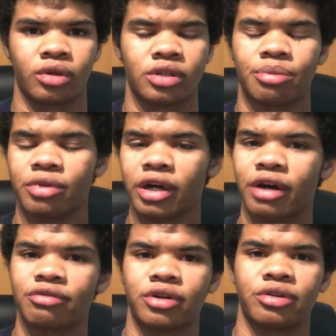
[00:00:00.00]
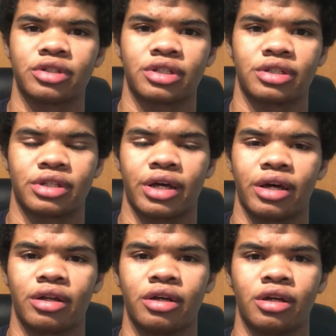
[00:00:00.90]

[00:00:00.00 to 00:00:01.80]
One thing I've noticed is that